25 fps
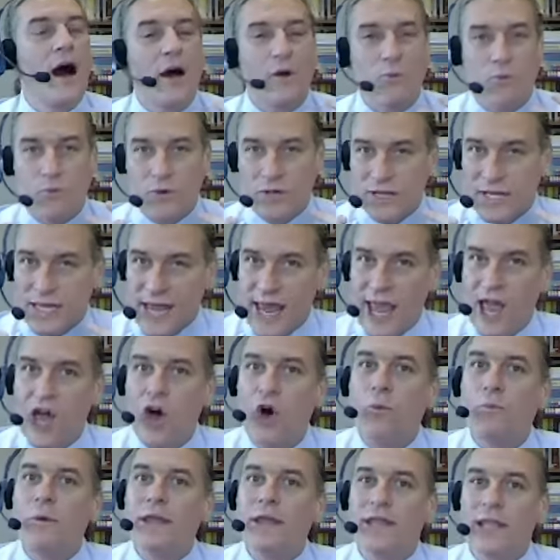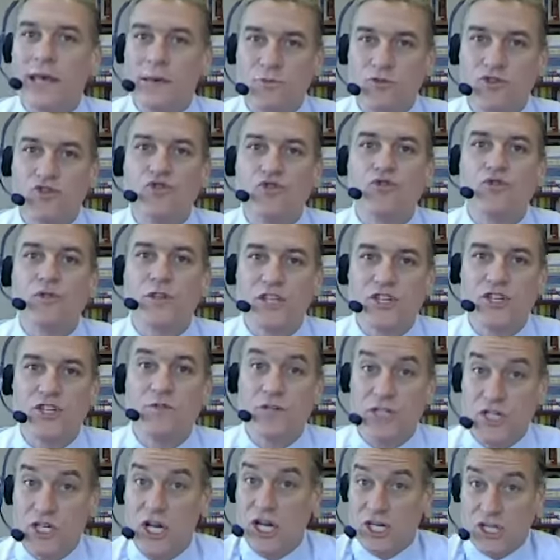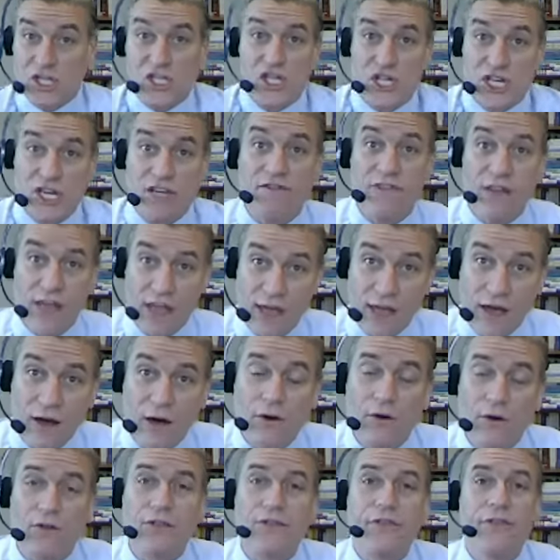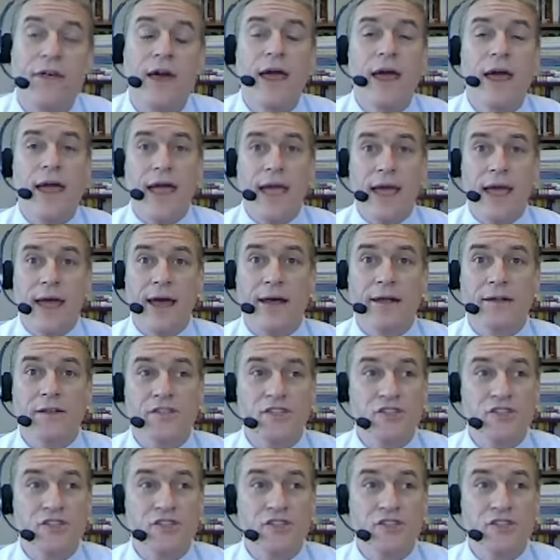really helping them truly to achieve health and